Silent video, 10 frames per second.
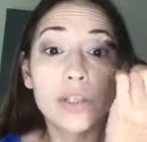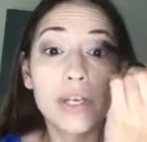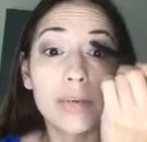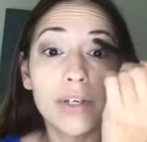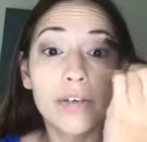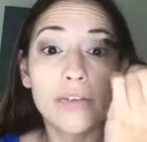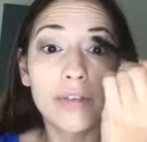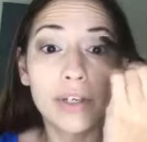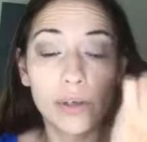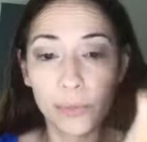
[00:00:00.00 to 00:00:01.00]
to get rid of,
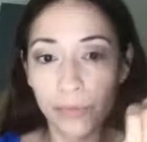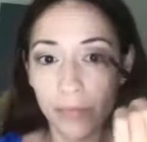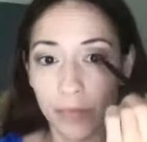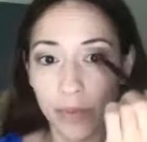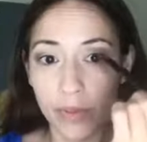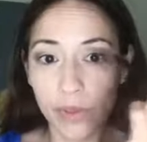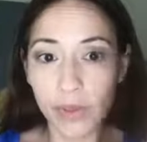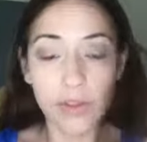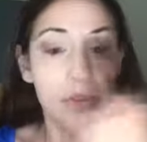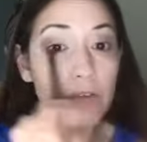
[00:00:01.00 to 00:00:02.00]
you know,
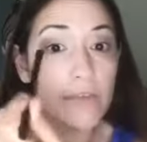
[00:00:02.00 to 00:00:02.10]
the